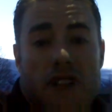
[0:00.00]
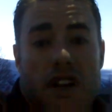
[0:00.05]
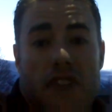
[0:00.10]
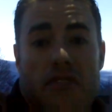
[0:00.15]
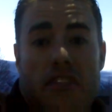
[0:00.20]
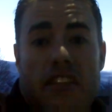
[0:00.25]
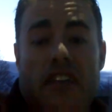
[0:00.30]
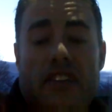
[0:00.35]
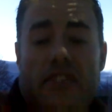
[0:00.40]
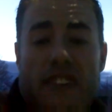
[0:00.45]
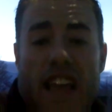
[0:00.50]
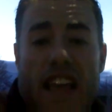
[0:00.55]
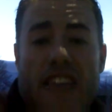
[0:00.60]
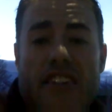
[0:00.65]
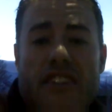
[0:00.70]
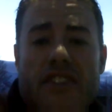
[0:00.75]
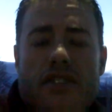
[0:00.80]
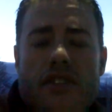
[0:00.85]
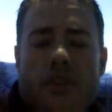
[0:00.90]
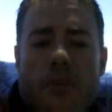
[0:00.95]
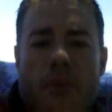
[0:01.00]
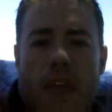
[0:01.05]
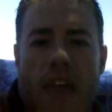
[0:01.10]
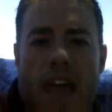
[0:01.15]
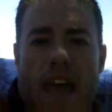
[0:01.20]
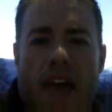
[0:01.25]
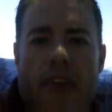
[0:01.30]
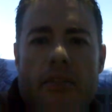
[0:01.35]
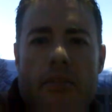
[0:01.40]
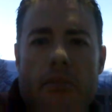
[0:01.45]
of the advances that we
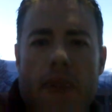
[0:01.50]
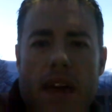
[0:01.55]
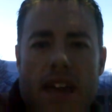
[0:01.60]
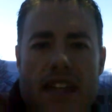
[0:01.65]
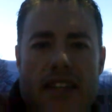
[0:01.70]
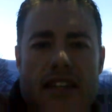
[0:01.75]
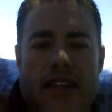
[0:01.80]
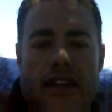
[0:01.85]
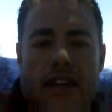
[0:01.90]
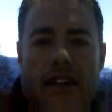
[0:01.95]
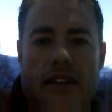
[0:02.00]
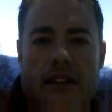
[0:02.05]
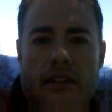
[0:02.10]
have in medicine.